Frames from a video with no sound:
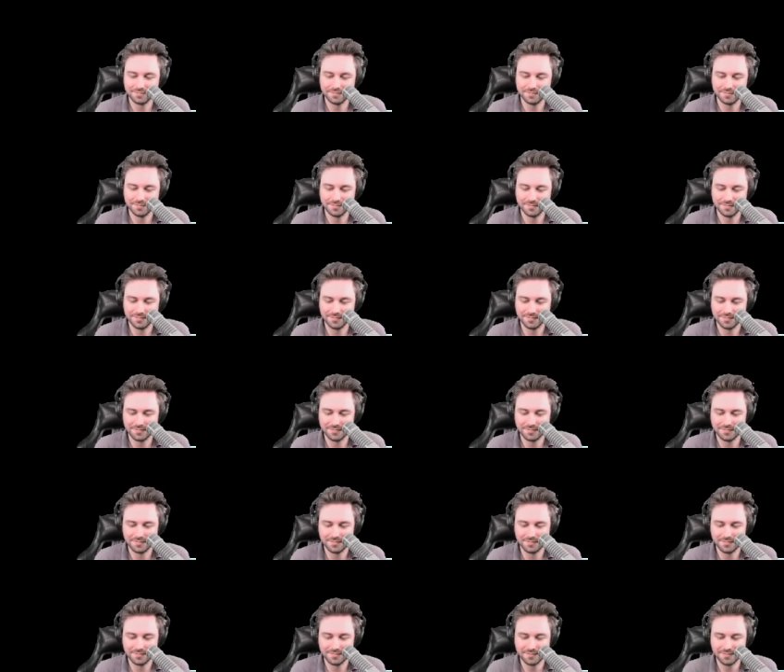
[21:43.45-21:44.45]
job, which
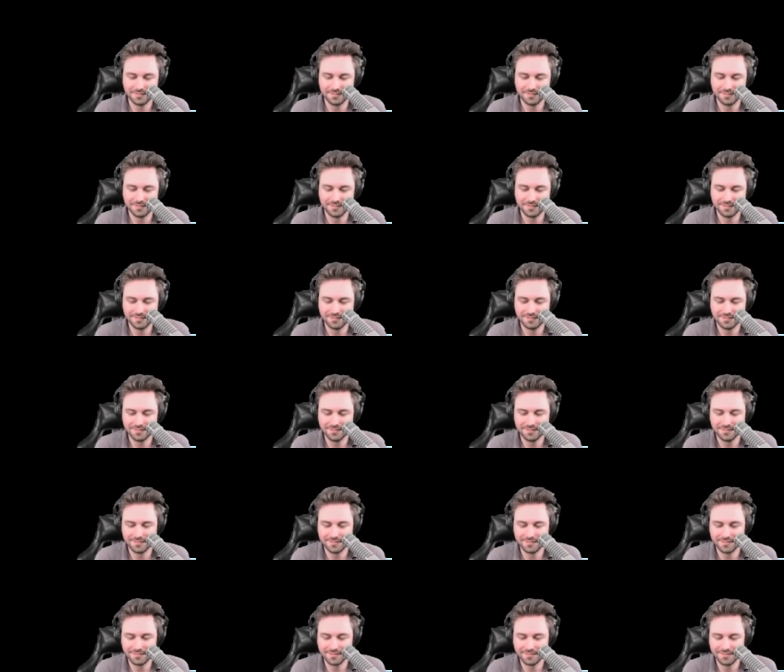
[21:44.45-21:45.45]
I don't want to go ahead and
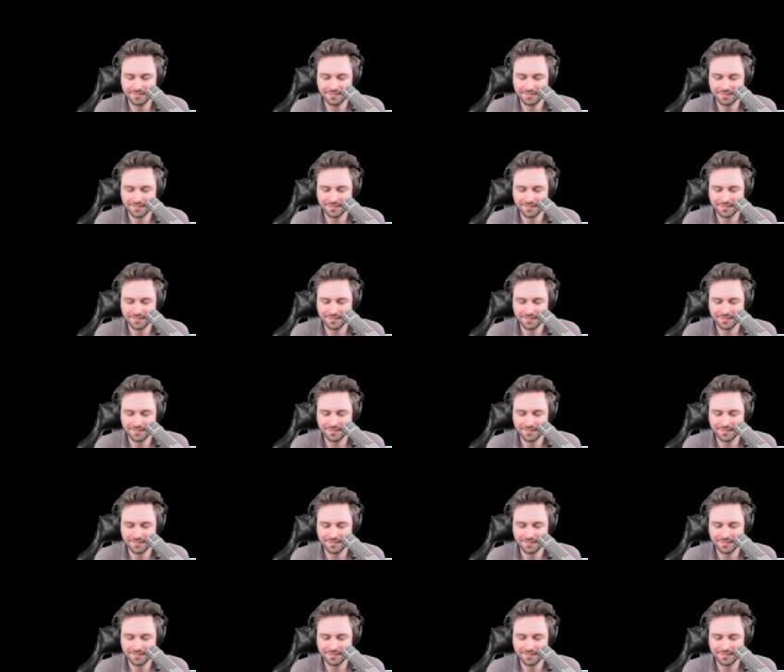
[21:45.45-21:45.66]
lose it.